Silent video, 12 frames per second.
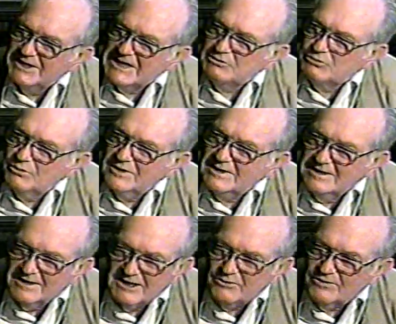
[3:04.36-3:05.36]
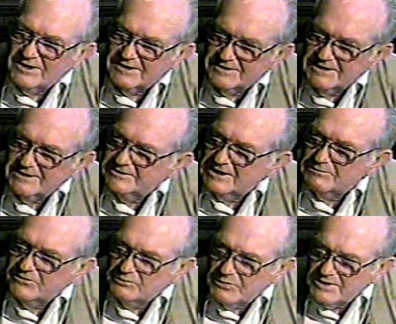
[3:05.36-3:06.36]
I was working in Little Rock at that time
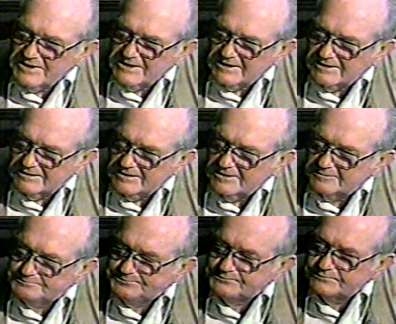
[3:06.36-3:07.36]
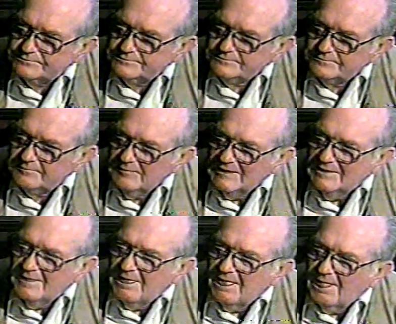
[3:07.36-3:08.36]
for a Pontiac dealer. Okay, but
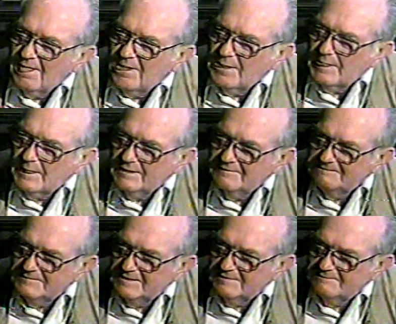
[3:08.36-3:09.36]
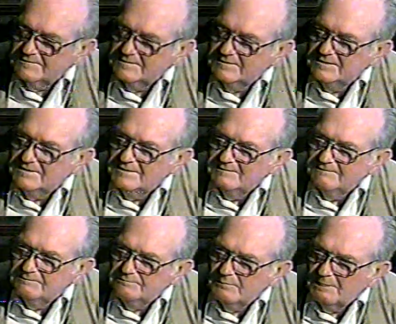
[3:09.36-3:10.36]
you've been cars have been pretty
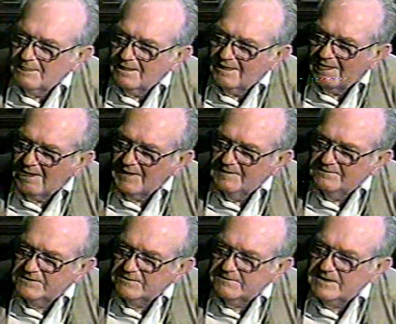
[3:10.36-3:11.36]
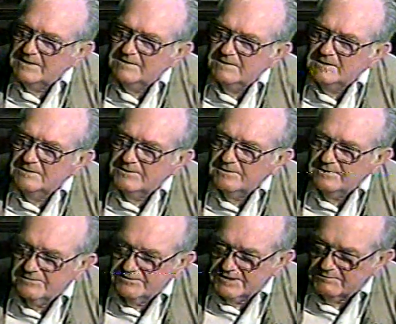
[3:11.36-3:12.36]
well your thing since
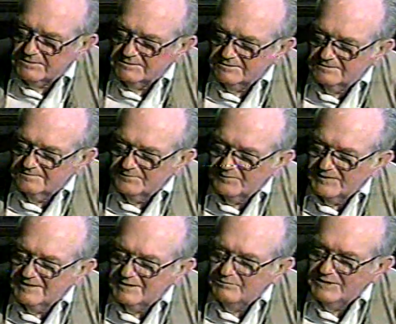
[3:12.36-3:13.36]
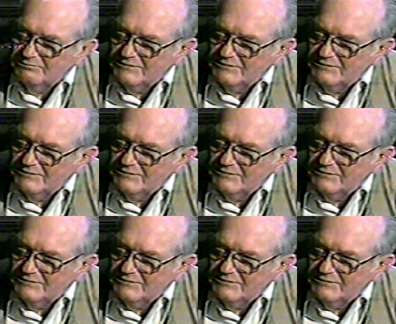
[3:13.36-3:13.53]
1937. I've right.